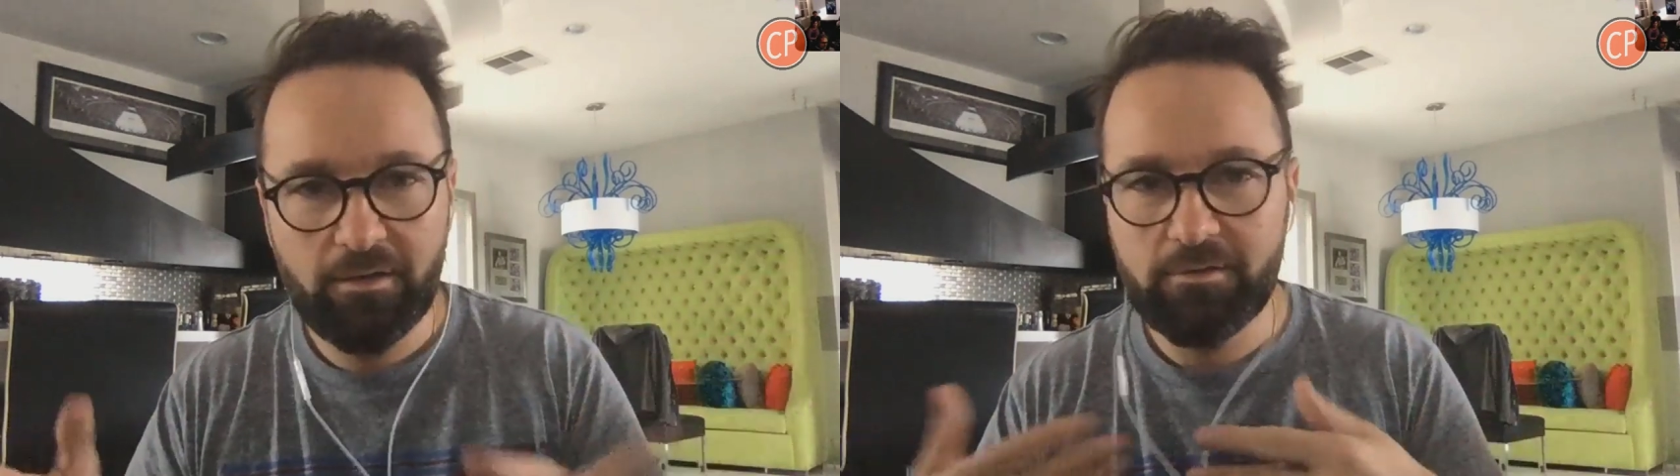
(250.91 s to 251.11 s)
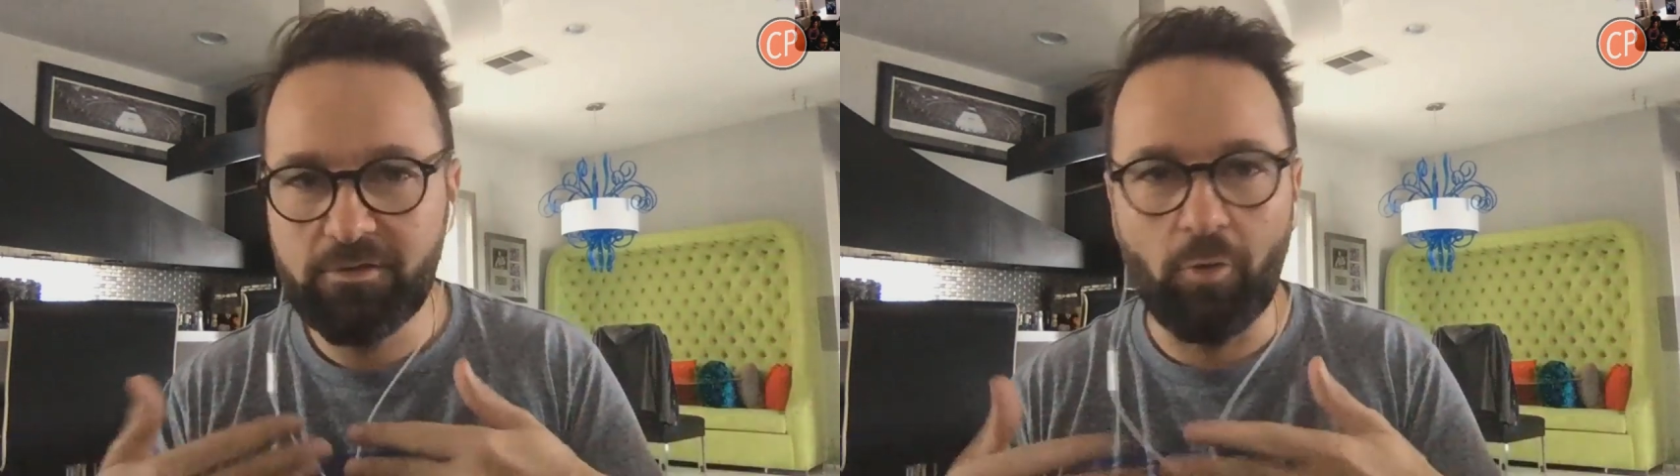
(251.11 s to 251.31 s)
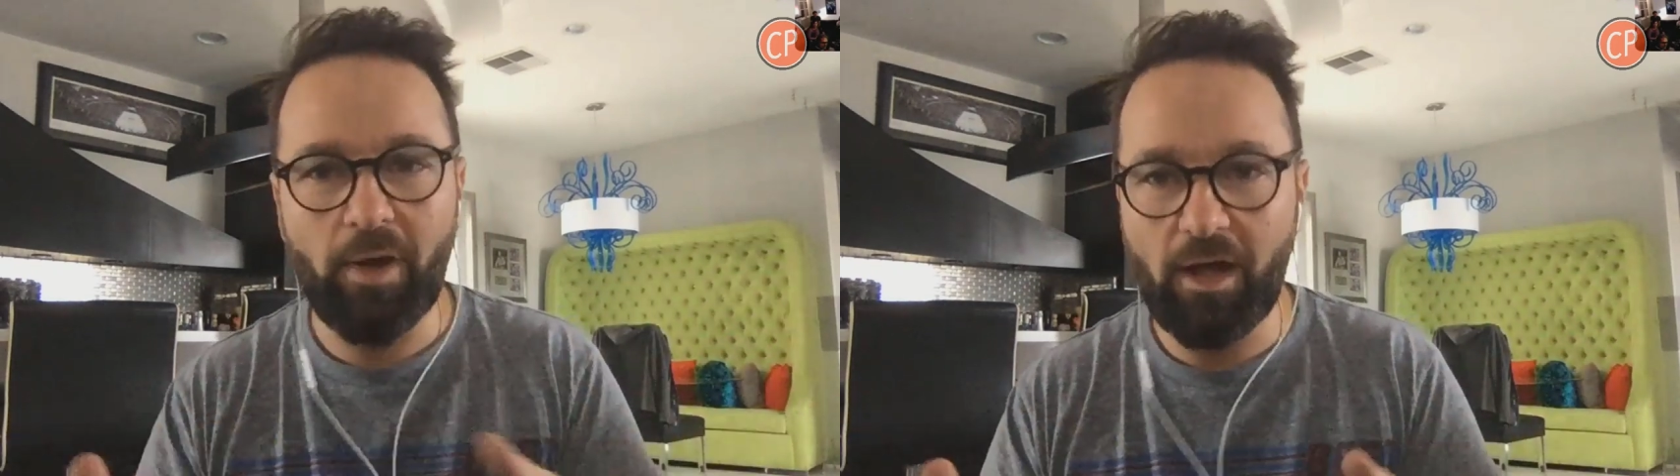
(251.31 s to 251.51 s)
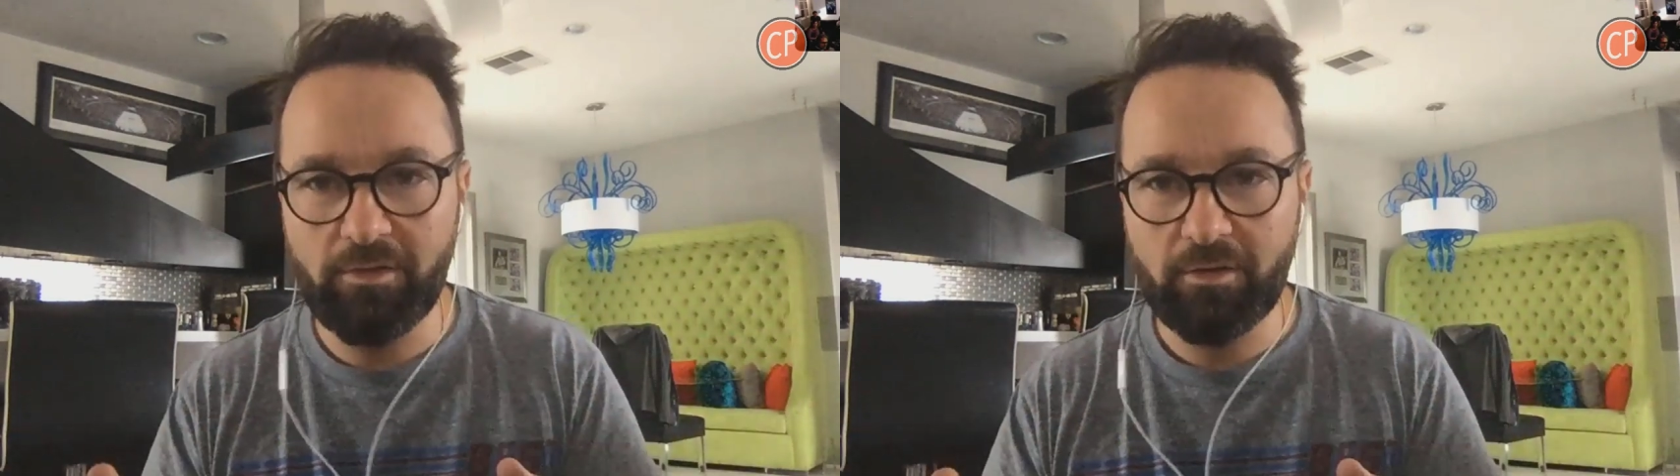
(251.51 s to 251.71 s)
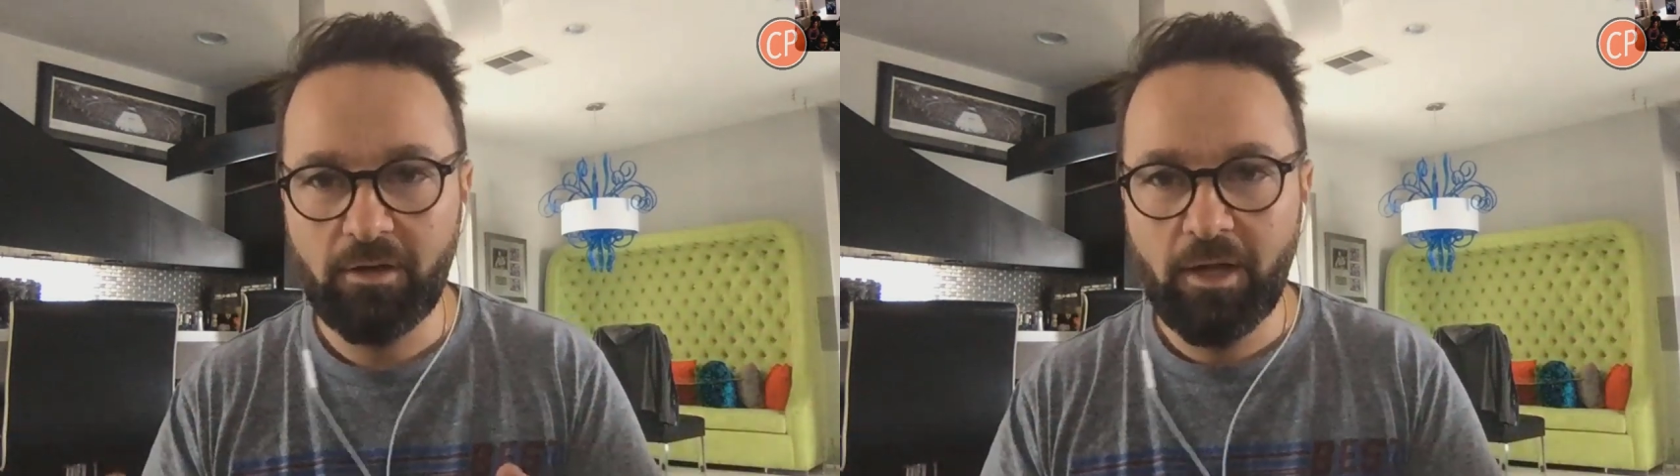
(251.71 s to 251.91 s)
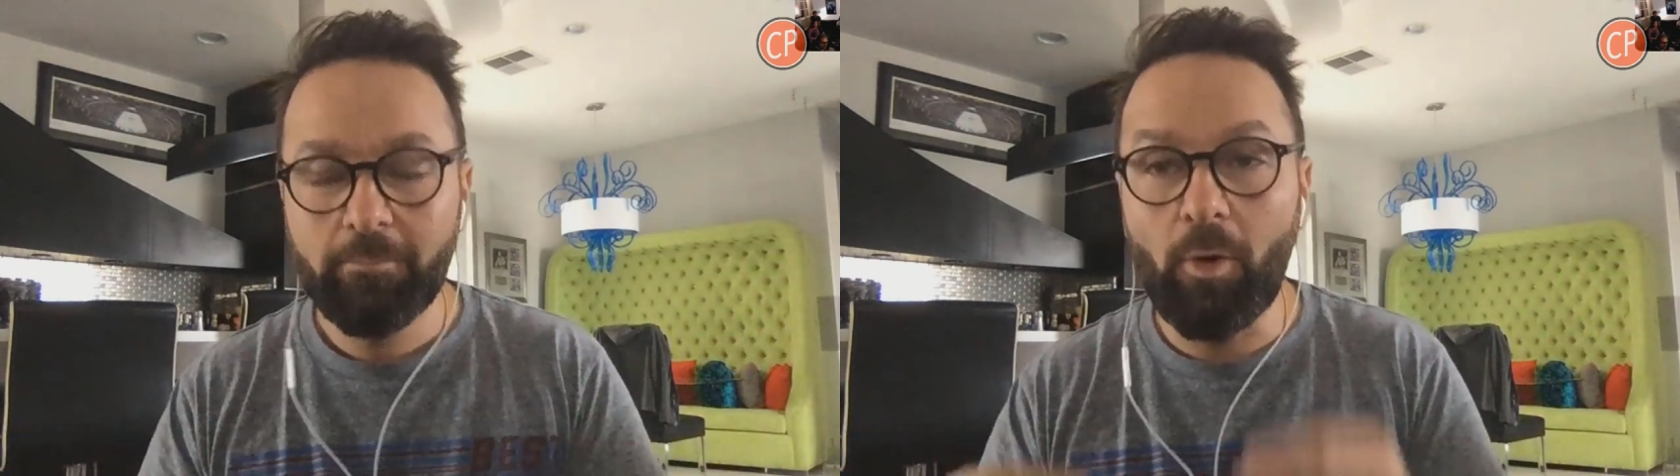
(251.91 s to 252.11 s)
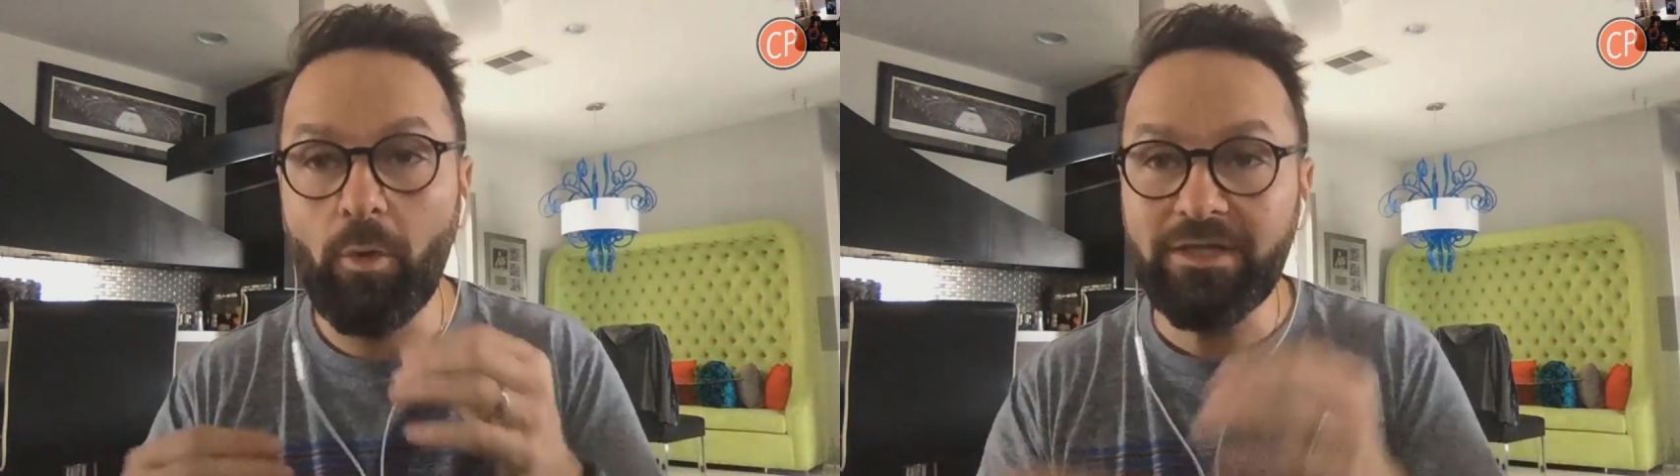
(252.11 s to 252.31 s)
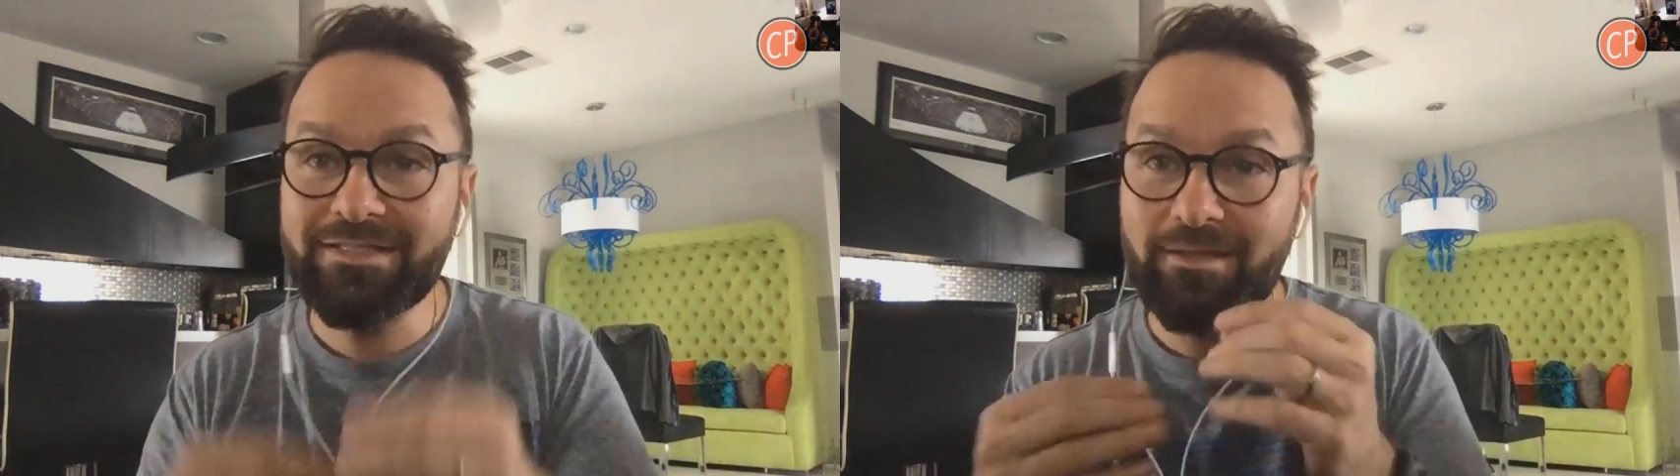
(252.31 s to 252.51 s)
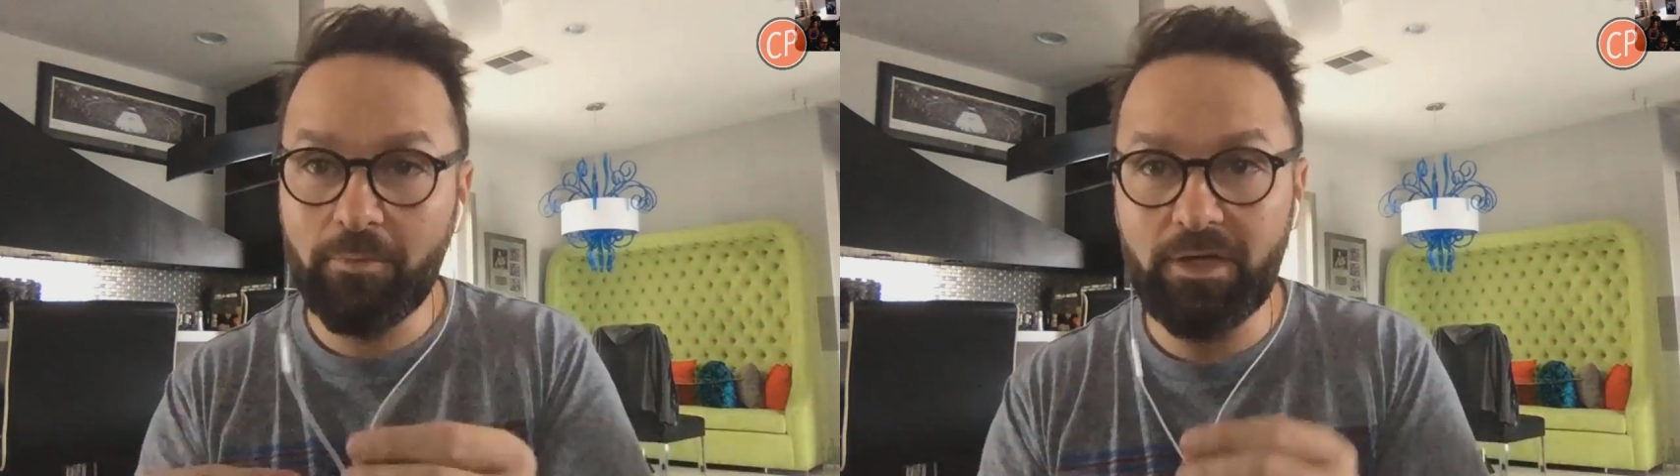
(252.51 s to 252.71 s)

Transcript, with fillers: Don't bother. But when somebody